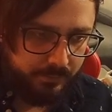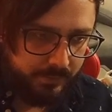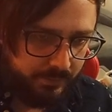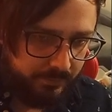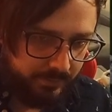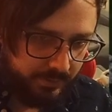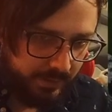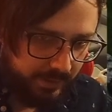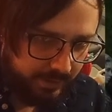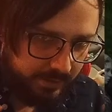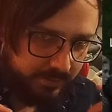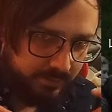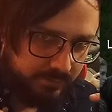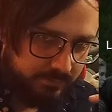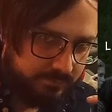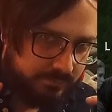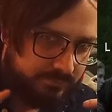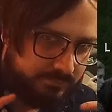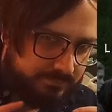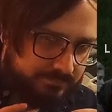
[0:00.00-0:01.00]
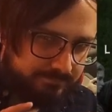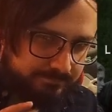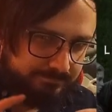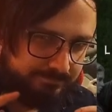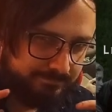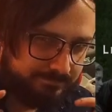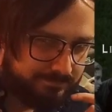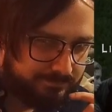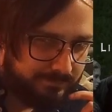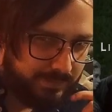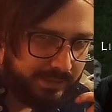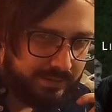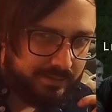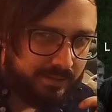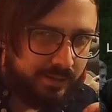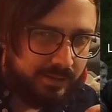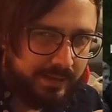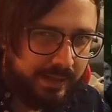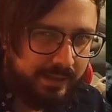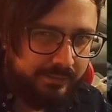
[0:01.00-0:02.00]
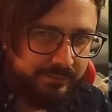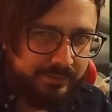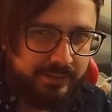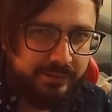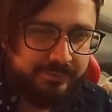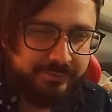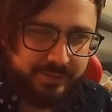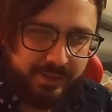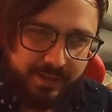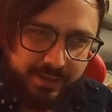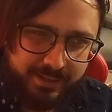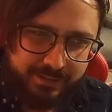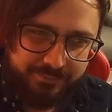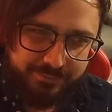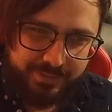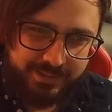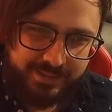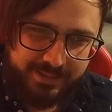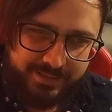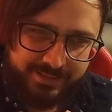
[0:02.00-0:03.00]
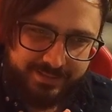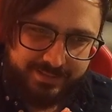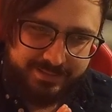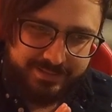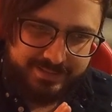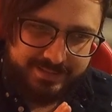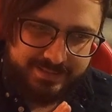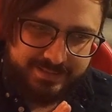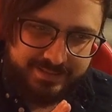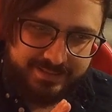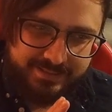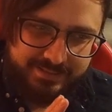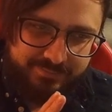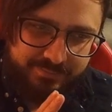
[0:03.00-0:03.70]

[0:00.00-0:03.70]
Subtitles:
but I might not have enough time because,